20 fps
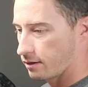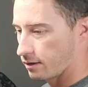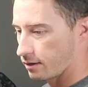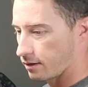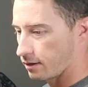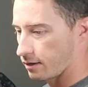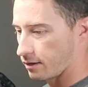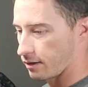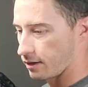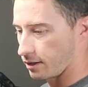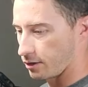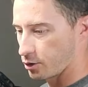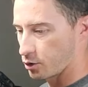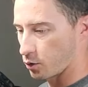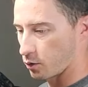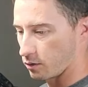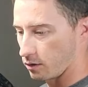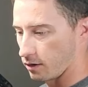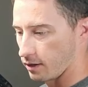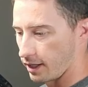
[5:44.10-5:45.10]
and
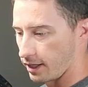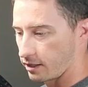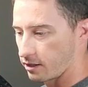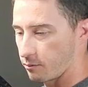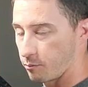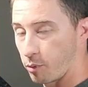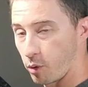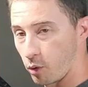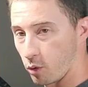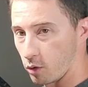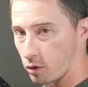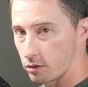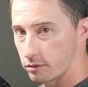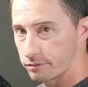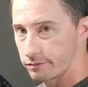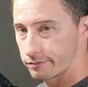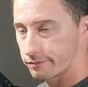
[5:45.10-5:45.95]
shorten the length of pull